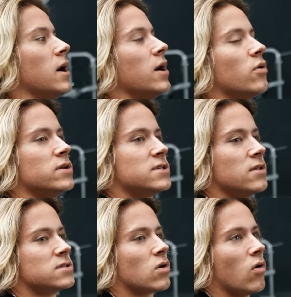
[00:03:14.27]
I know I say
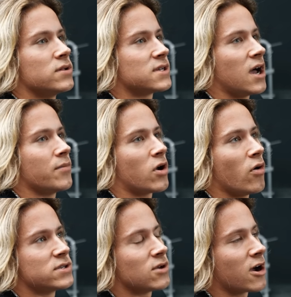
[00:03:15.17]
this all the time and I
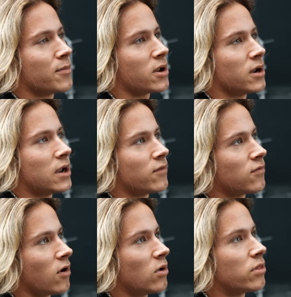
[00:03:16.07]
always talk about it and I never
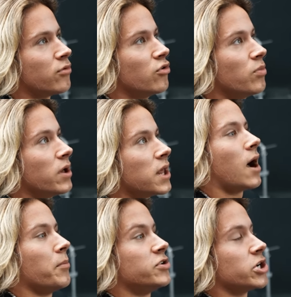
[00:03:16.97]
follow through, but
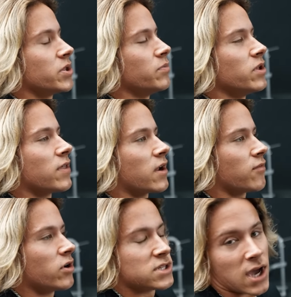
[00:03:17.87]
I generally believe that I've
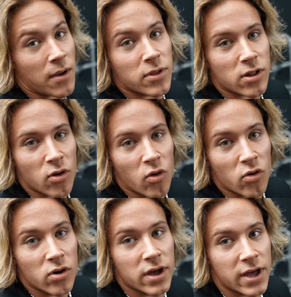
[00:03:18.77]
already tapped into the whole